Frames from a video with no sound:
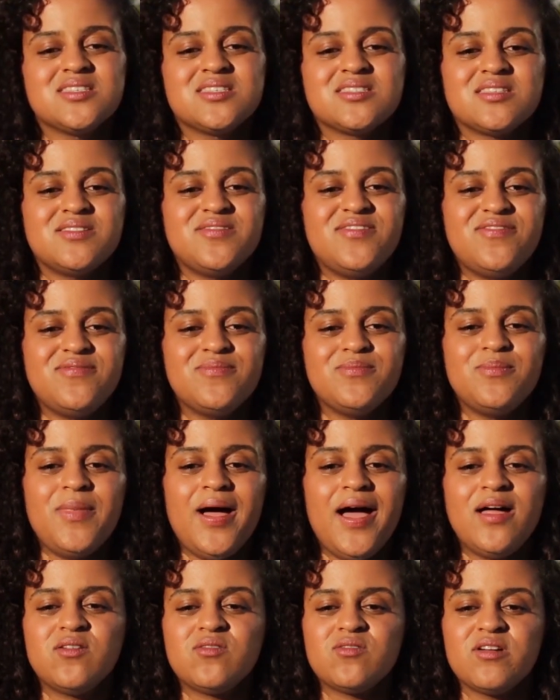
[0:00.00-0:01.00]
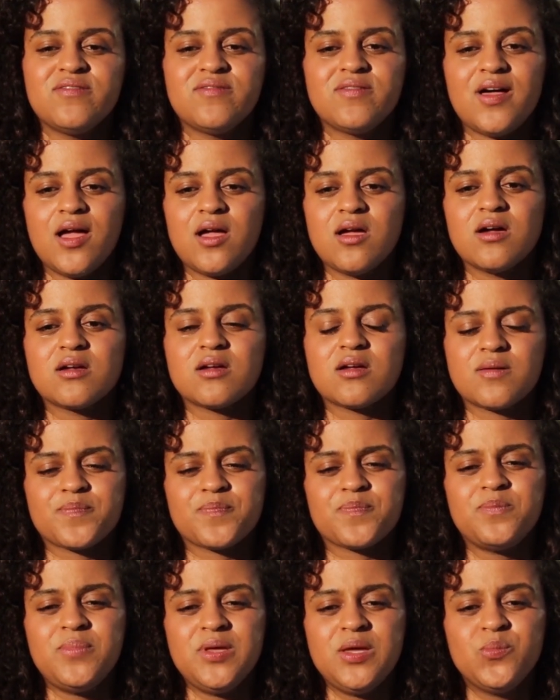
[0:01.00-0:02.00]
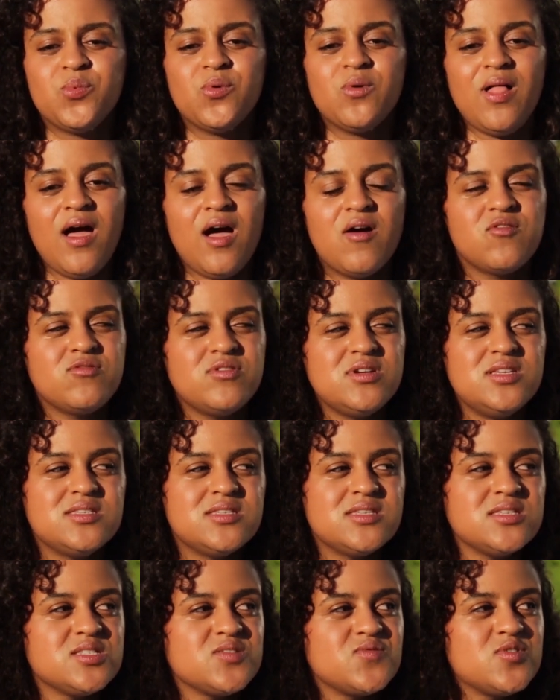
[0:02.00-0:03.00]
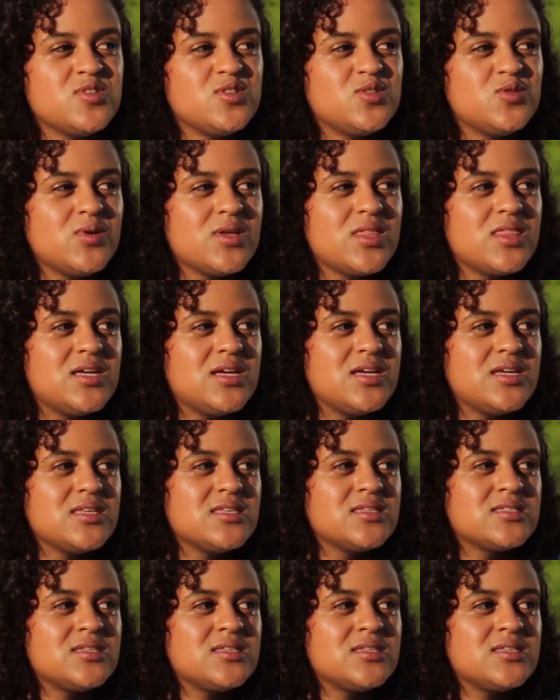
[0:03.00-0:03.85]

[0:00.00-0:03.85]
just a matter of people have reasons for doing things.